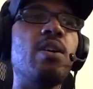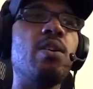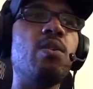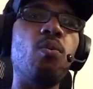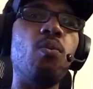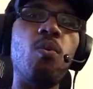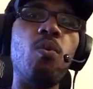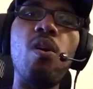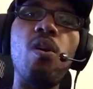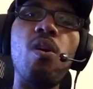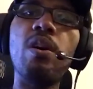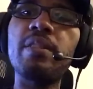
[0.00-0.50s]

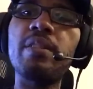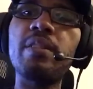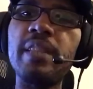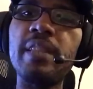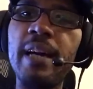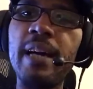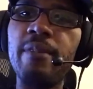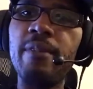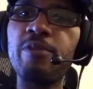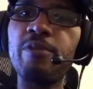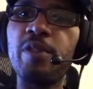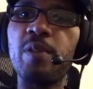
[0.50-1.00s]
walk
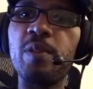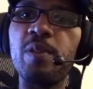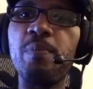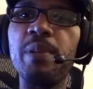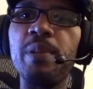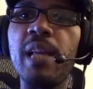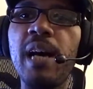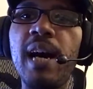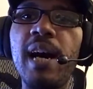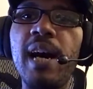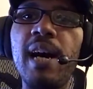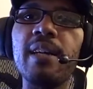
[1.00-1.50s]
down to the
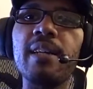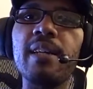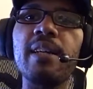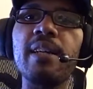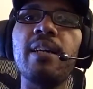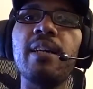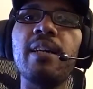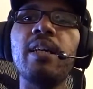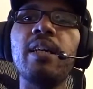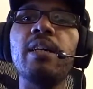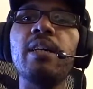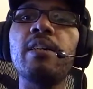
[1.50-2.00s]
block,
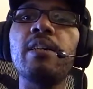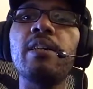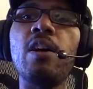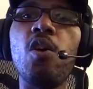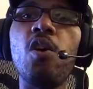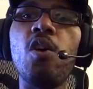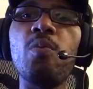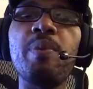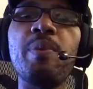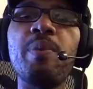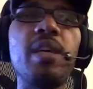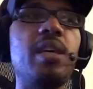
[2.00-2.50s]

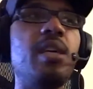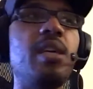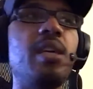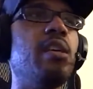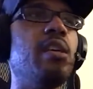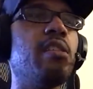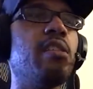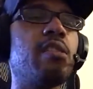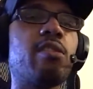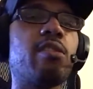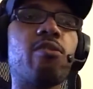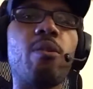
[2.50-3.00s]
Kobe,
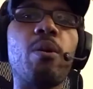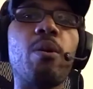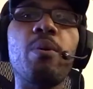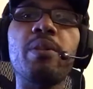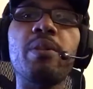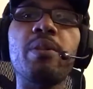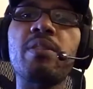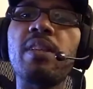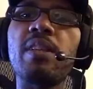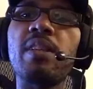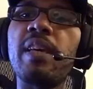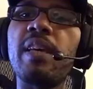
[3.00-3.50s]
throw it to